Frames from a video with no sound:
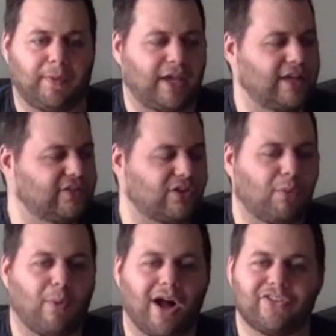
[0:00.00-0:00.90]
Kids
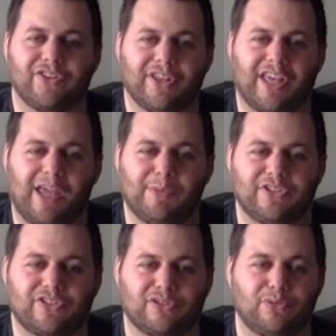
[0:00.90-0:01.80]
are watching the game in
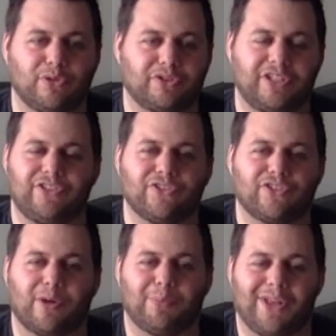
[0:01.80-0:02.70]
school. Teachers
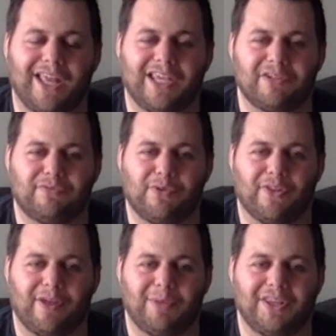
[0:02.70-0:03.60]
are playing it for
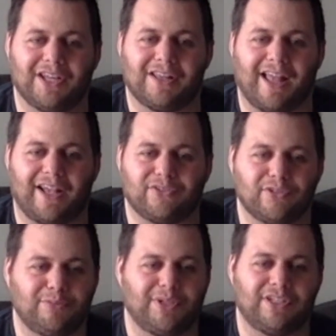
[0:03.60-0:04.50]
them in the
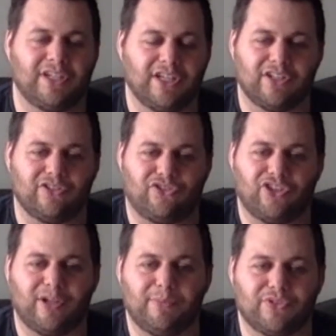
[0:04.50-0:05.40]
classroom, in
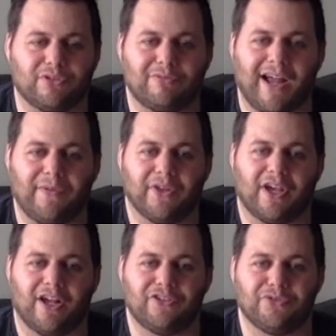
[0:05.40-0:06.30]
gyms around the
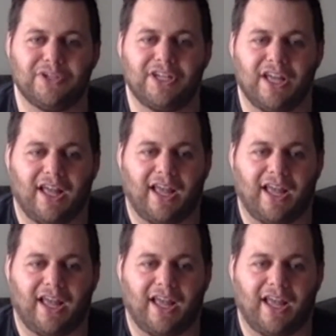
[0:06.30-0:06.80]
country.